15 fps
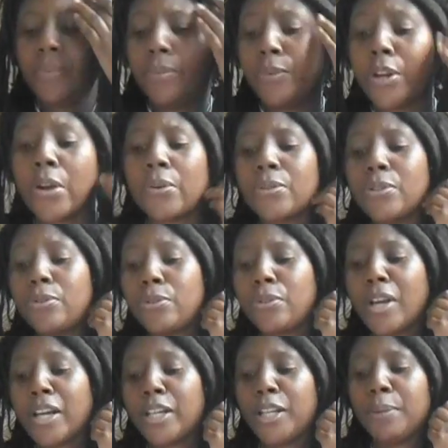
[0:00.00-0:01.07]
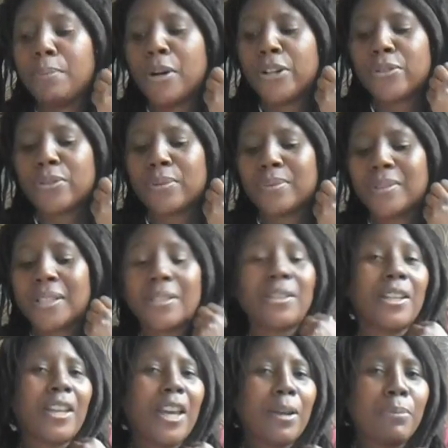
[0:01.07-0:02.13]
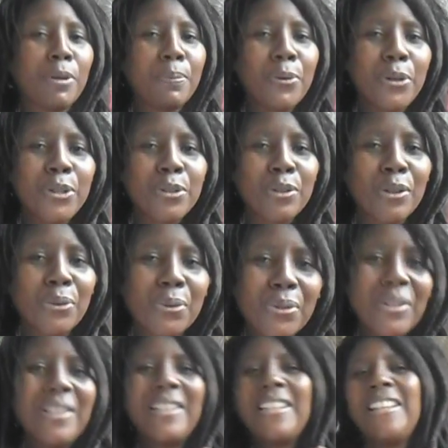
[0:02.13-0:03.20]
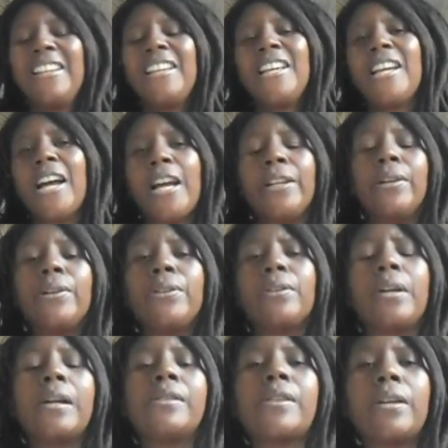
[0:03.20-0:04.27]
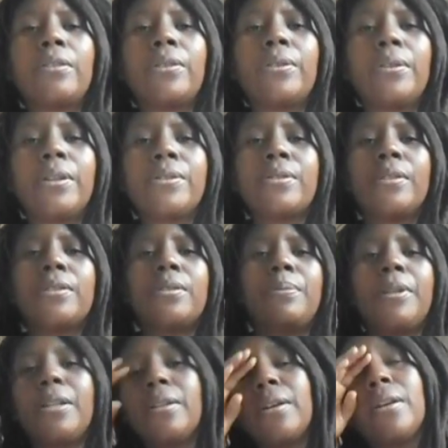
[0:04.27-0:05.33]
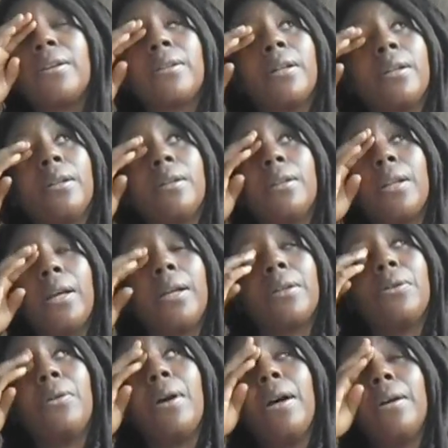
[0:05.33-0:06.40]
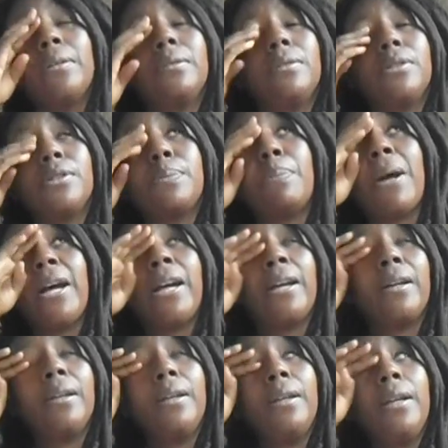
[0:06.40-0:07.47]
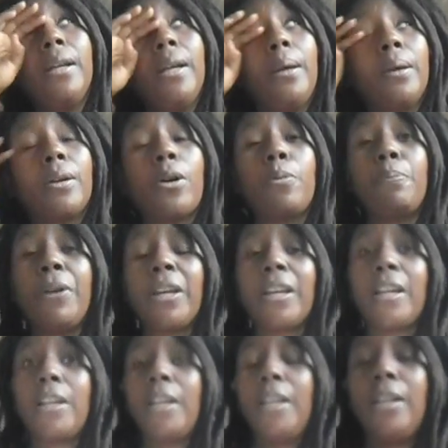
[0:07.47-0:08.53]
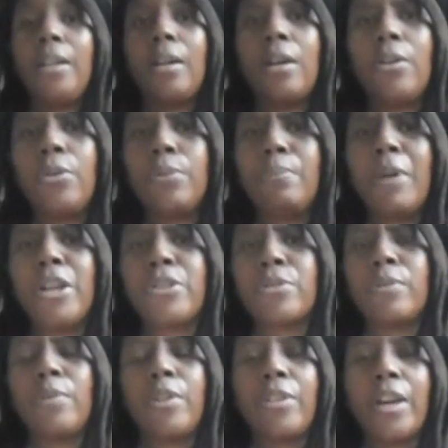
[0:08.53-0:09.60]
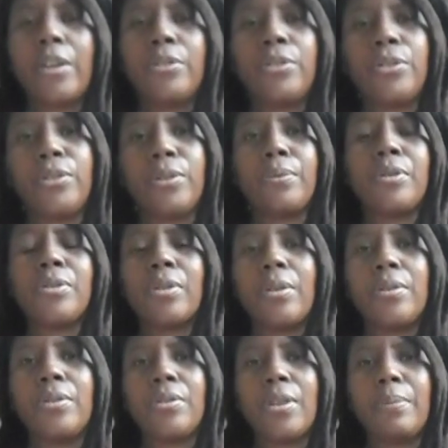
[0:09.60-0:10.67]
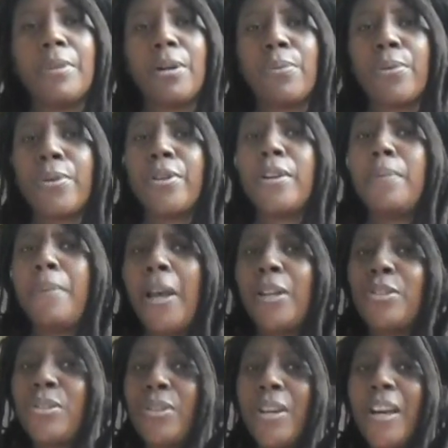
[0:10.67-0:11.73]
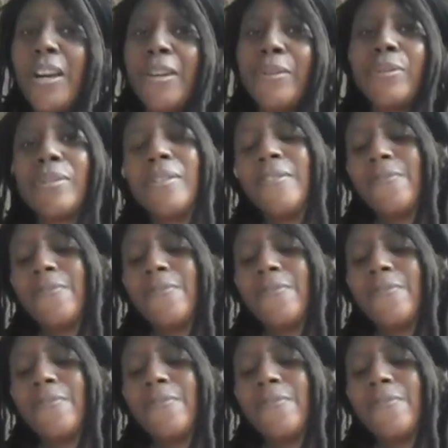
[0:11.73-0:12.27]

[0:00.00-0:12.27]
Note, do not eat mushrooms as they can be poisonous. I know you guys out there listening to me aren't going to like go out and just buy, go picking any old mushroom without doing your research, so I'm not worried about you guys.